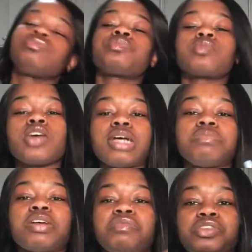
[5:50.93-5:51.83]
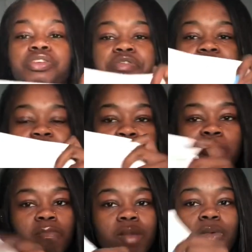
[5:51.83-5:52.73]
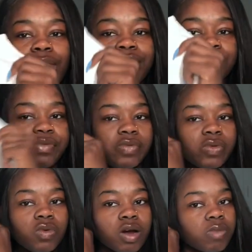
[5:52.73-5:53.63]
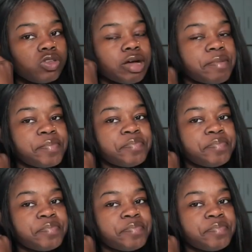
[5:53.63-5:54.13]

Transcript: you guys might have seen already, my white cute little crop top.